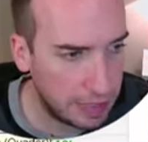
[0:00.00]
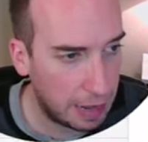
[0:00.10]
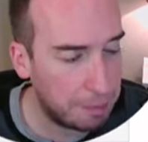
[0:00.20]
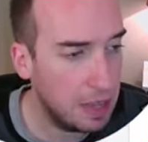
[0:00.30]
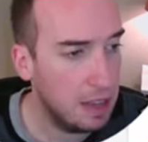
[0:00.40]

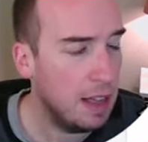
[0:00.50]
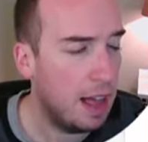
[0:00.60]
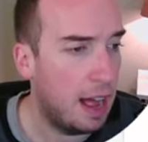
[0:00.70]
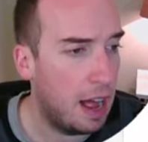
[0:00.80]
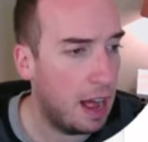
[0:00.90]
yeah,
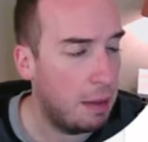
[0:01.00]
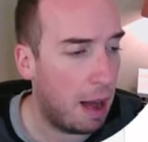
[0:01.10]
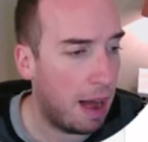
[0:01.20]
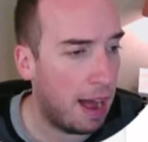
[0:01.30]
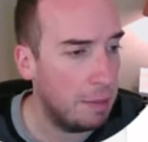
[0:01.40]

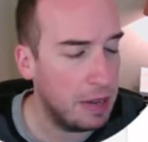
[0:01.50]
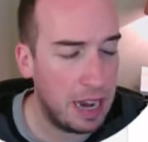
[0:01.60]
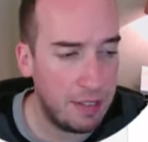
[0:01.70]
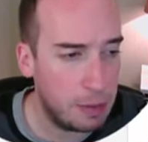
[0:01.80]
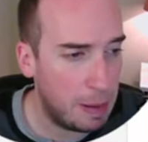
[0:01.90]
um, I'm
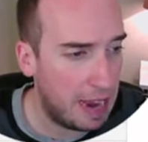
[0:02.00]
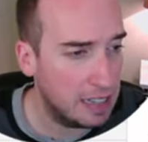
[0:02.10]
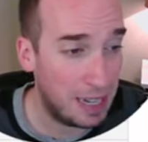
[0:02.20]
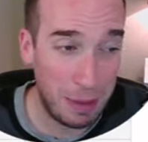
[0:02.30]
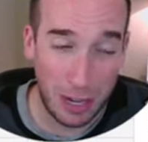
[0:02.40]
going to have to
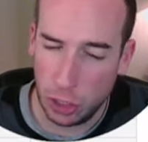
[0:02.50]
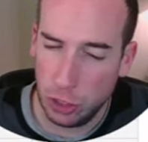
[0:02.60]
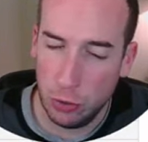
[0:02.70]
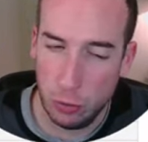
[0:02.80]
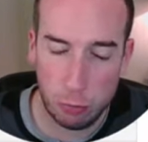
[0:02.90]
pass. I'm not a
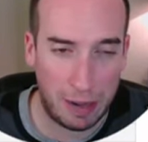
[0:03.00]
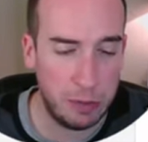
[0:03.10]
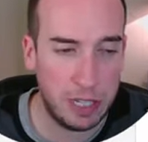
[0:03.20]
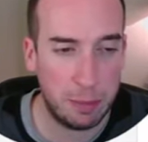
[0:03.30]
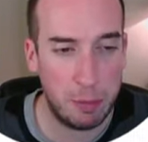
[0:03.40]
huge
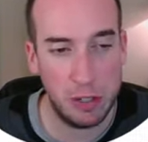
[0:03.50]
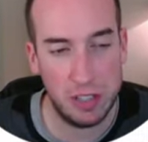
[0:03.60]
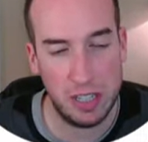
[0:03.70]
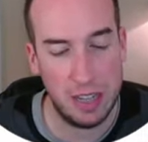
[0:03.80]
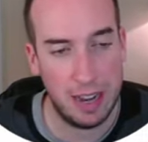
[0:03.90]
biotech
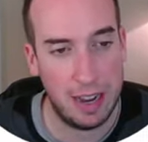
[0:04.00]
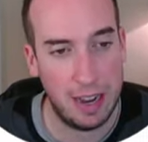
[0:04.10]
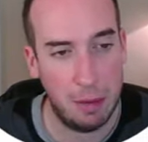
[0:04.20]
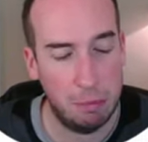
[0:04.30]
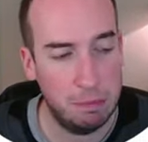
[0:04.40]
person.
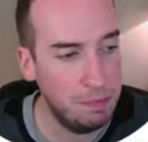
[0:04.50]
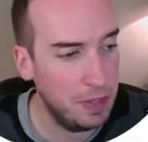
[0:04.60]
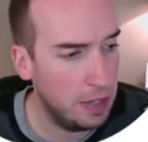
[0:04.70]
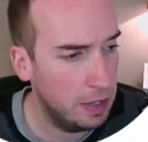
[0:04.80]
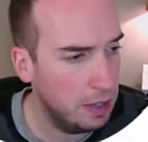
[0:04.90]
Um,
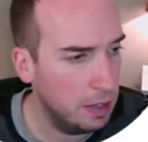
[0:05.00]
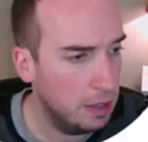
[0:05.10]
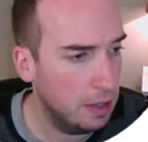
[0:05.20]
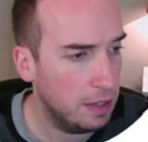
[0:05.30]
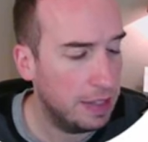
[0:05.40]

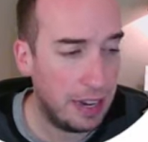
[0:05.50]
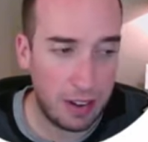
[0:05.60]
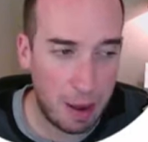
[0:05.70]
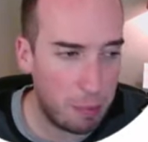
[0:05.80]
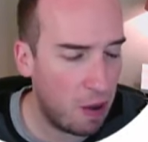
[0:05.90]

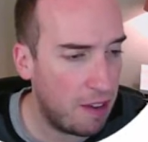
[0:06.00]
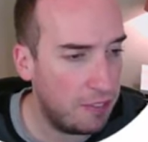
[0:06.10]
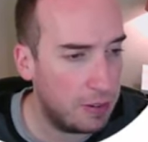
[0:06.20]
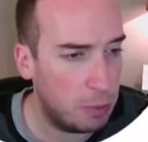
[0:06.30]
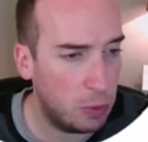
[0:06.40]
they are not
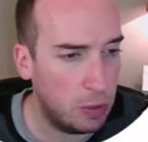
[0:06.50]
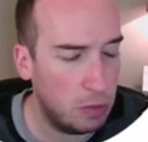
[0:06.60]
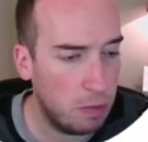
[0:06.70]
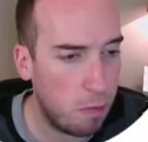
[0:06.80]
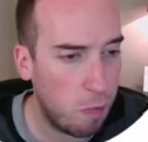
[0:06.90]

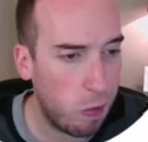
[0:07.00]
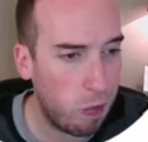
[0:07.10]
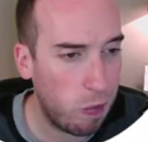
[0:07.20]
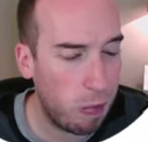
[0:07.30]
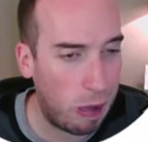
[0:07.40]
profitable.
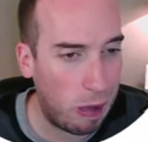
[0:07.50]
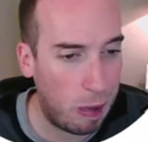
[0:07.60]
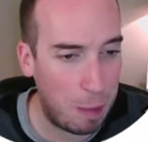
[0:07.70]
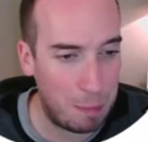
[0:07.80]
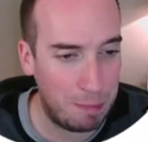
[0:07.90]

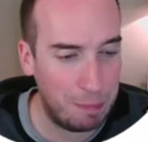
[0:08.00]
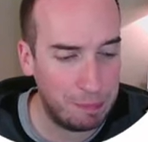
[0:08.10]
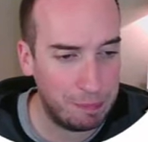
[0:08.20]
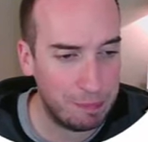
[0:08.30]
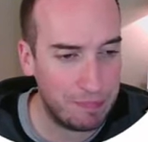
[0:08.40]

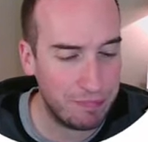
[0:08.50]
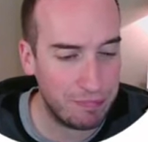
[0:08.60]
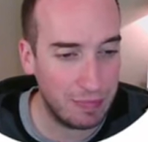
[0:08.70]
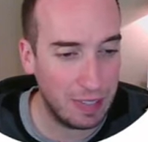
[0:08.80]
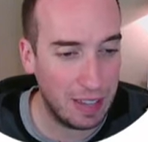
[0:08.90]
Um,
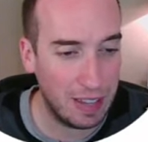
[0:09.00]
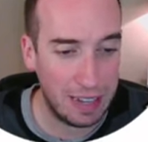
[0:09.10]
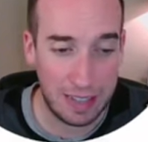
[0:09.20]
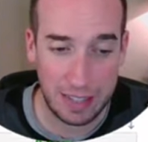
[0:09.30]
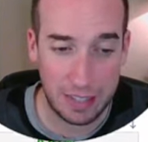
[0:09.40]

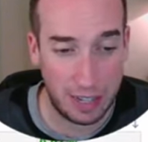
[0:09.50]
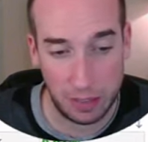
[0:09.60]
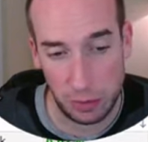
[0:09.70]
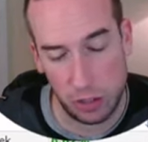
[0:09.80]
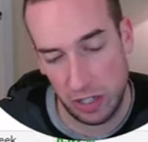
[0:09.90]
the
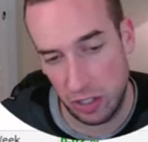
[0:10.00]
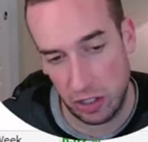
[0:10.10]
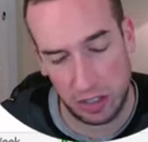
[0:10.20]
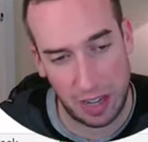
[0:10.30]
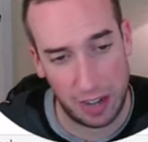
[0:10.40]
dilution
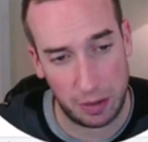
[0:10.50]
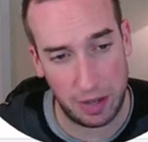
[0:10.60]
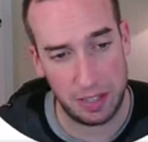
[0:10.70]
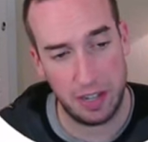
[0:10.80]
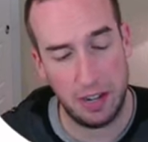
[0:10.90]
is just kind
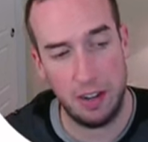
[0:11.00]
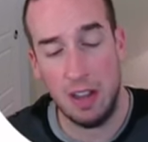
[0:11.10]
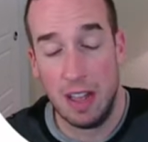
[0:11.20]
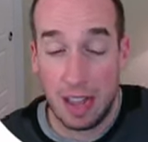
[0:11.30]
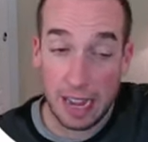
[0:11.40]
of crazy
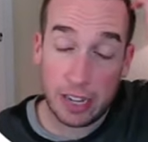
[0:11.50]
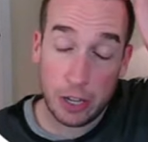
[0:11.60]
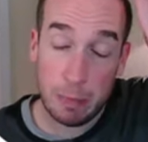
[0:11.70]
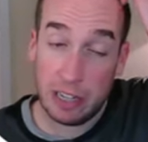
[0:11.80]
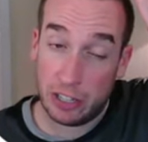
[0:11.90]
here. It
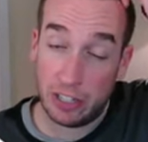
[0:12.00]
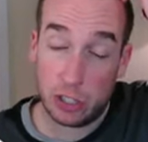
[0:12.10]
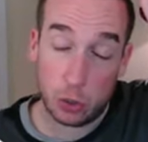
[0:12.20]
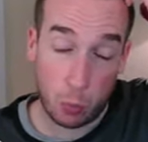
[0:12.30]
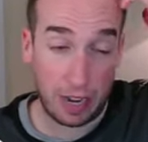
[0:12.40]
could be a
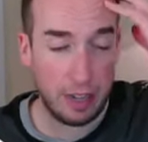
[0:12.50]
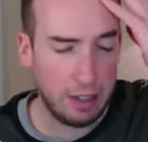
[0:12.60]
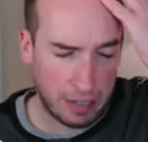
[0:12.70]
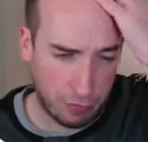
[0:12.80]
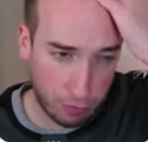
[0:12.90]
good
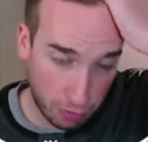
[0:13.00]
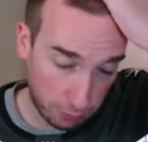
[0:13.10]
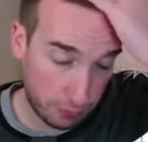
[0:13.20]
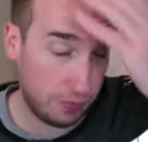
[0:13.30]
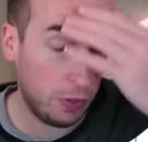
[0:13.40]
swing, like for